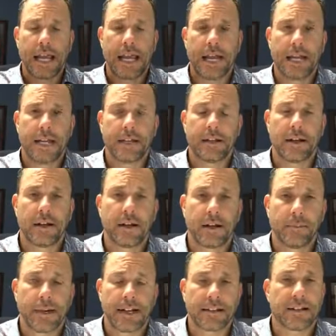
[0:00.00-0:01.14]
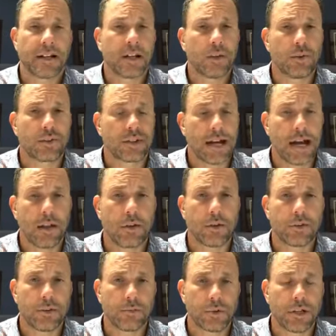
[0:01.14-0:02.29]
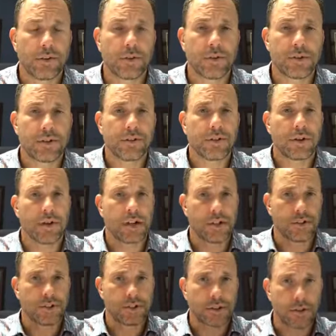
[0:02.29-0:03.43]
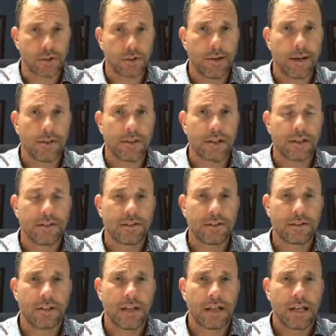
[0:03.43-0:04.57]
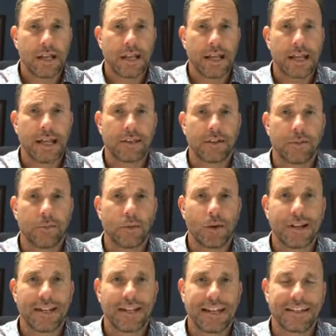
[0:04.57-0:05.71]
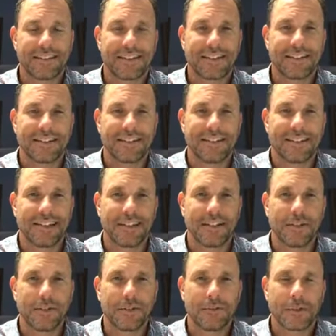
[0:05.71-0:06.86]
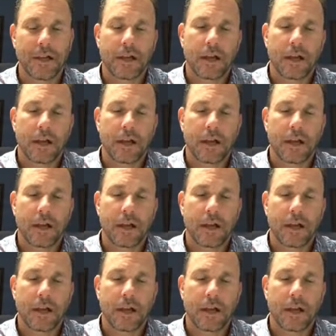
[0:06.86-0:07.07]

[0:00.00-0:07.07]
And I can tell you scholars and researchers are unsure about this. And good morning, Nancy. Good to see you.